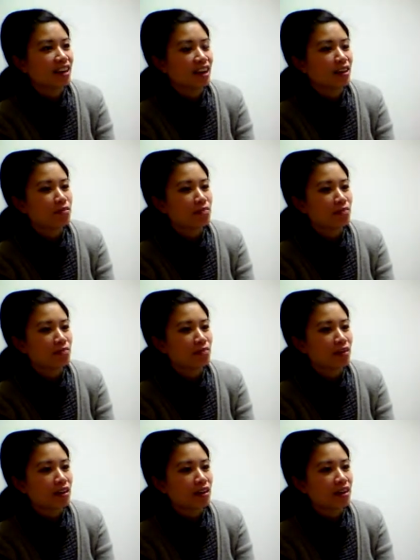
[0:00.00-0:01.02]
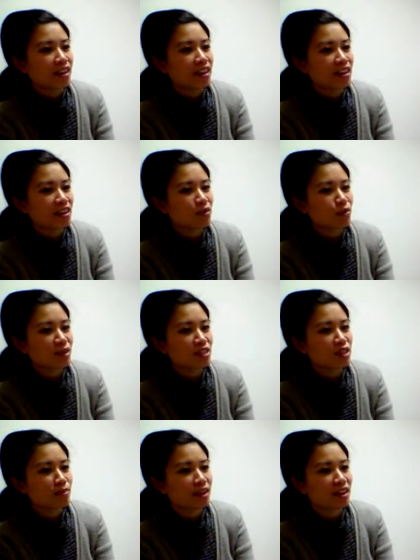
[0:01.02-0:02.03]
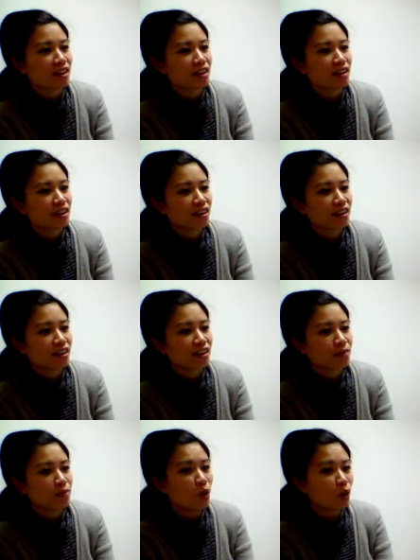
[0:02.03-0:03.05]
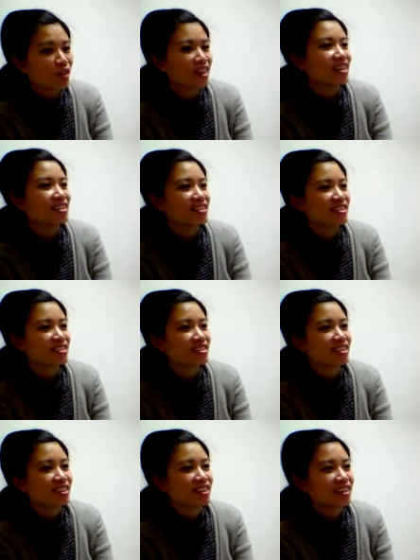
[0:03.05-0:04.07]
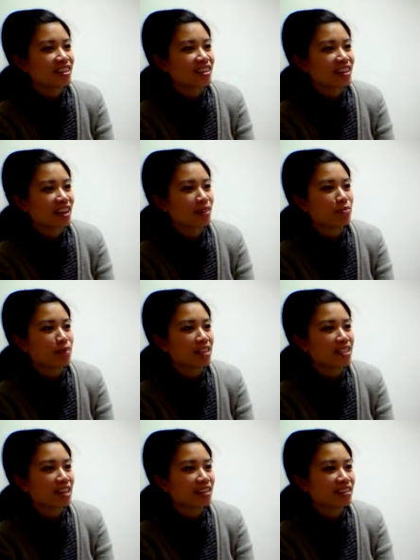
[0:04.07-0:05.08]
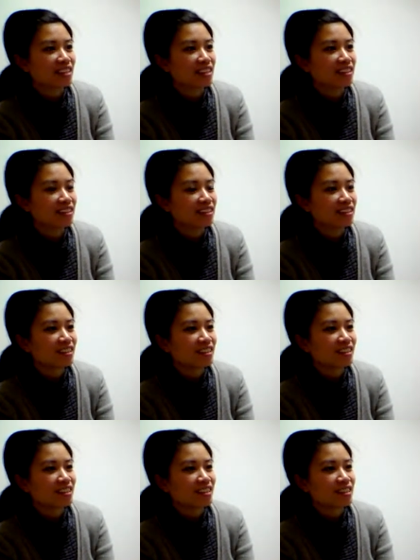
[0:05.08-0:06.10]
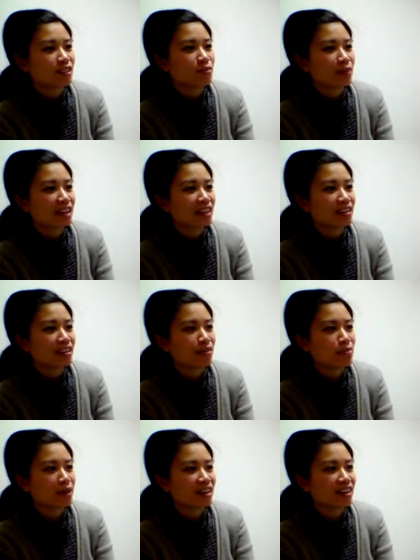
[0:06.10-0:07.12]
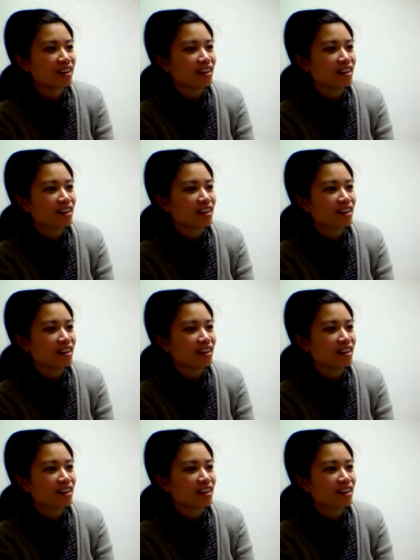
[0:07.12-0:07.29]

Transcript: And I think Wajima, more things can be done here to make it a better.